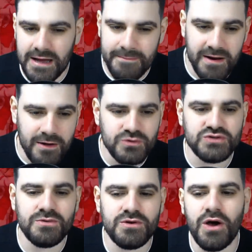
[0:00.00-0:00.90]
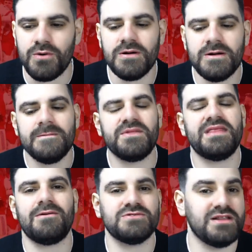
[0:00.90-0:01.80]
but I also know
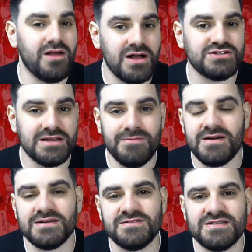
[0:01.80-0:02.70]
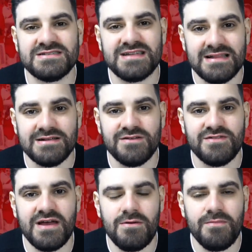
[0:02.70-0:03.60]
that was largely because of the standard of
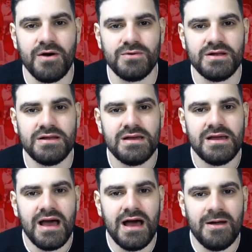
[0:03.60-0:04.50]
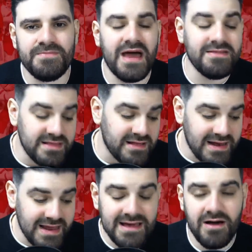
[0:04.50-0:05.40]
their opponent. And then the
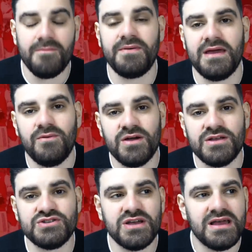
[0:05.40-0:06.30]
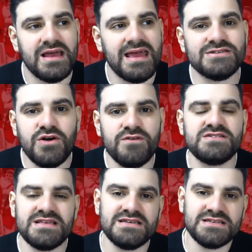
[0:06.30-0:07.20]
link-up bit, which is
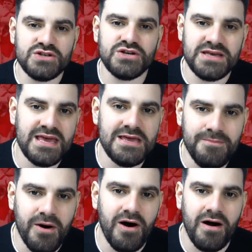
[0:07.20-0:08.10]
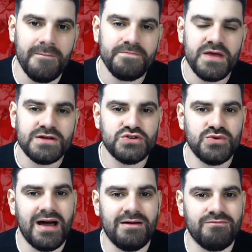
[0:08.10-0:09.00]
obviously such a key part to
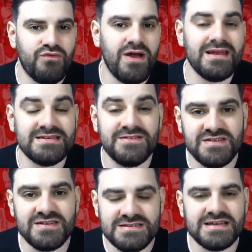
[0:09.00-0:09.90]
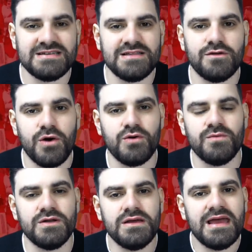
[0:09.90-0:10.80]
our relative success at the
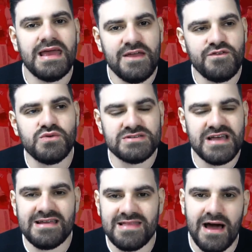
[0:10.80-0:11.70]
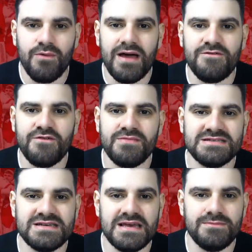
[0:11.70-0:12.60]
moment. If you take that away from this
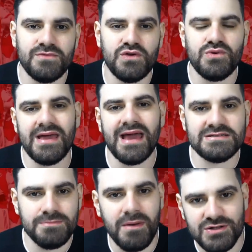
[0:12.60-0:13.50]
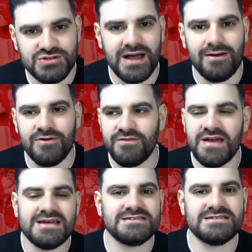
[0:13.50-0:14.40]
team, do you get as much out of
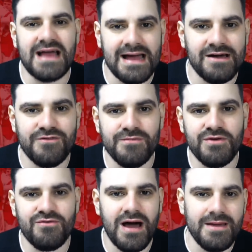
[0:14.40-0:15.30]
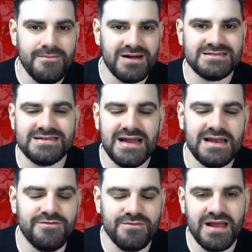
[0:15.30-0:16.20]
Saka from the right, Martinelli
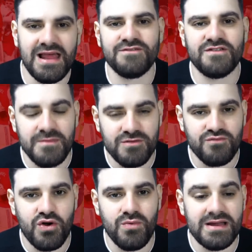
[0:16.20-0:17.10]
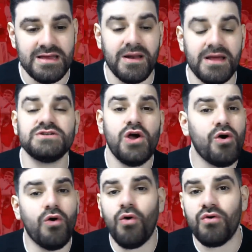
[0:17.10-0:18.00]
from the left, Smith Rowe when he plays,
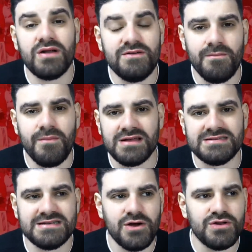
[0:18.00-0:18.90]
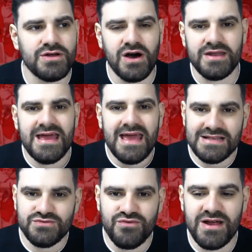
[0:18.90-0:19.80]
or even Martin Odegaard?
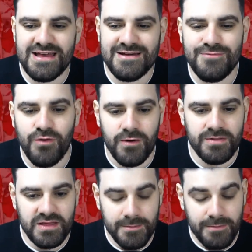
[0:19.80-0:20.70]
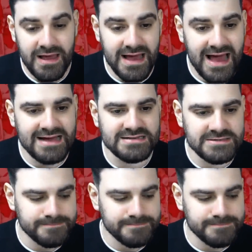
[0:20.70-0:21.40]
It's really important that the player has,